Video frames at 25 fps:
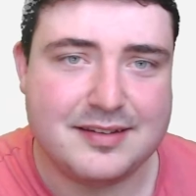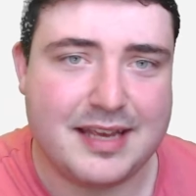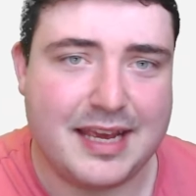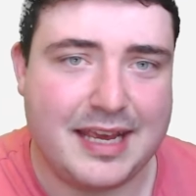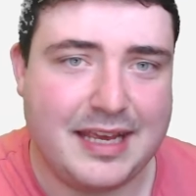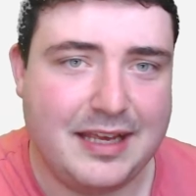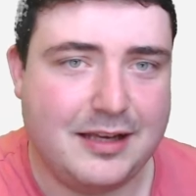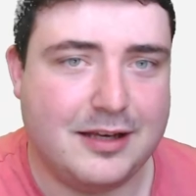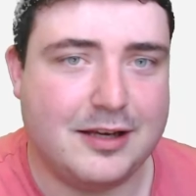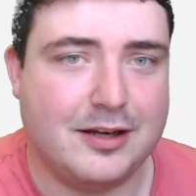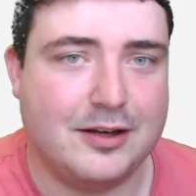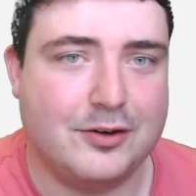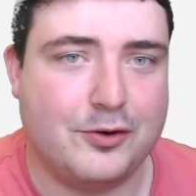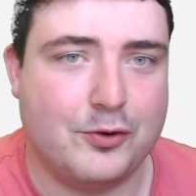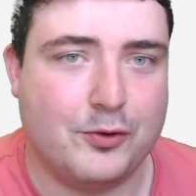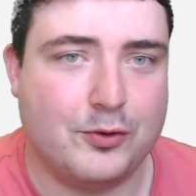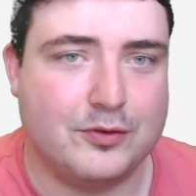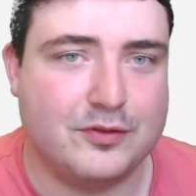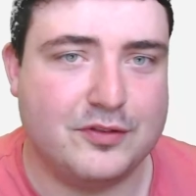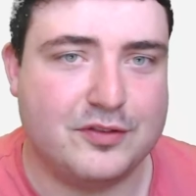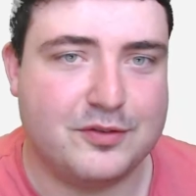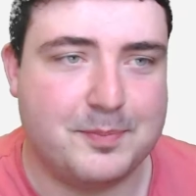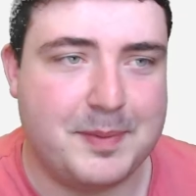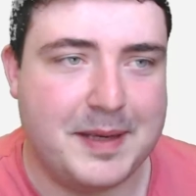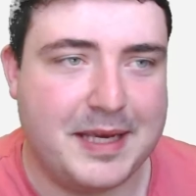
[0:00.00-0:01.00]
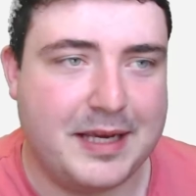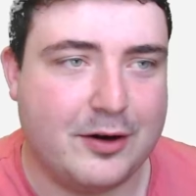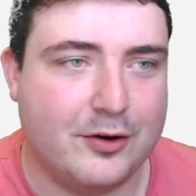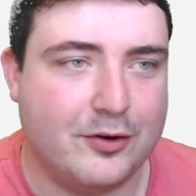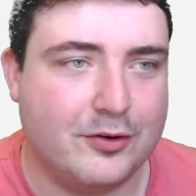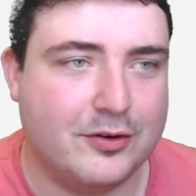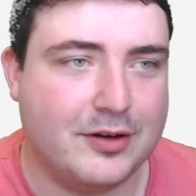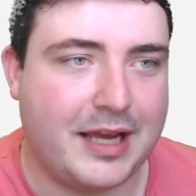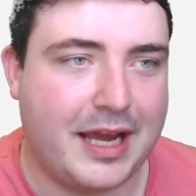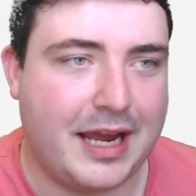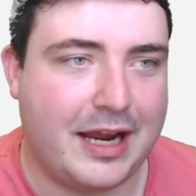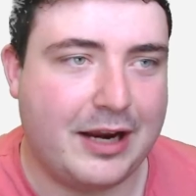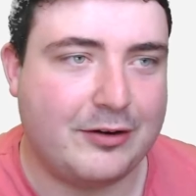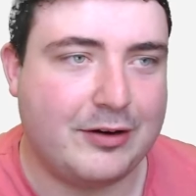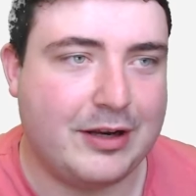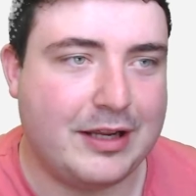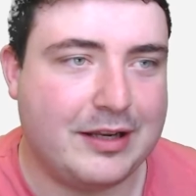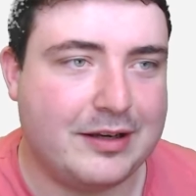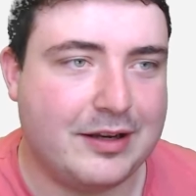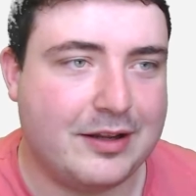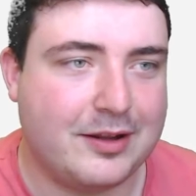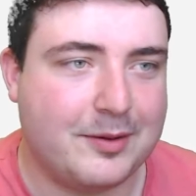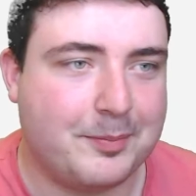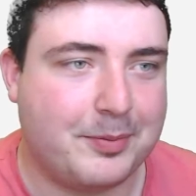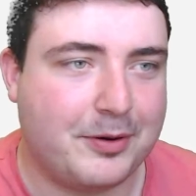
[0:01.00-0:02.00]
He can go and speak Hungarian
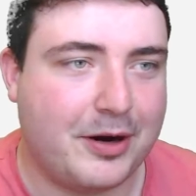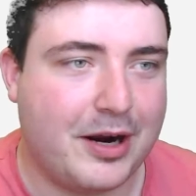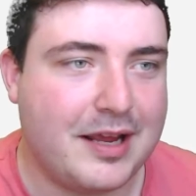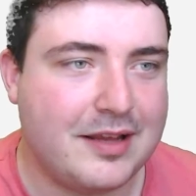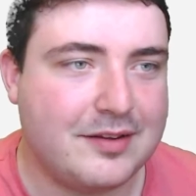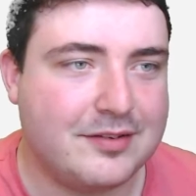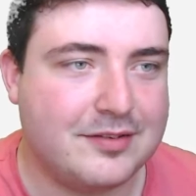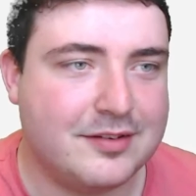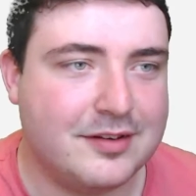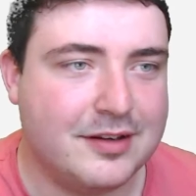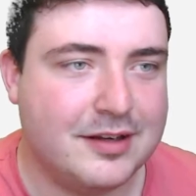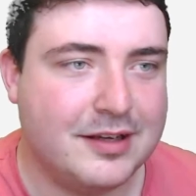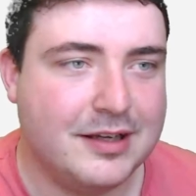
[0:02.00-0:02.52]
to the press.